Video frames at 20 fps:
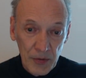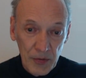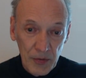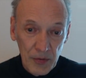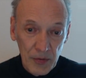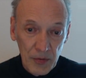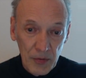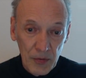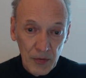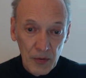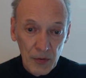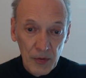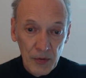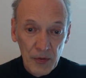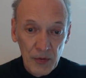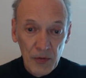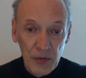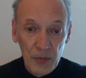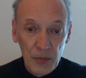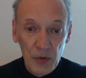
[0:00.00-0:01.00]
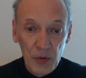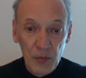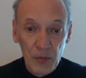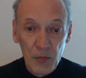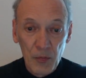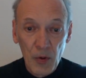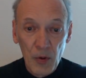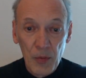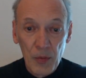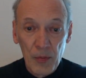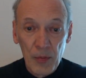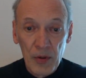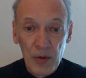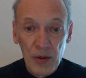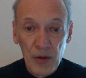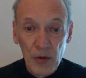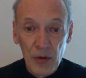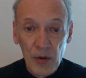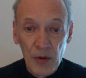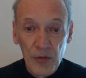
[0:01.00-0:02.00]
So this was probably
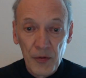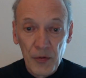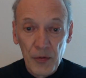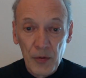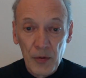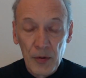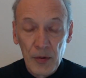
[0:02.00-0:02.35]
also